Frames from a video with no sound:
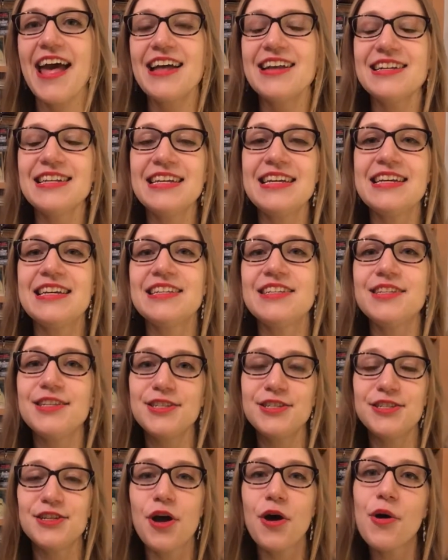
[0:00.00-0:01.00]
and he is
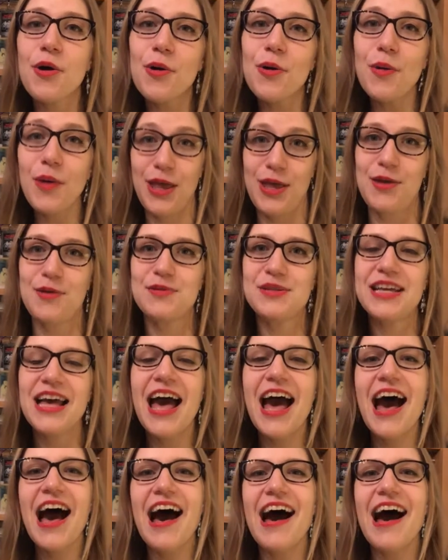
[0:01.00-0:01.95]
so cute.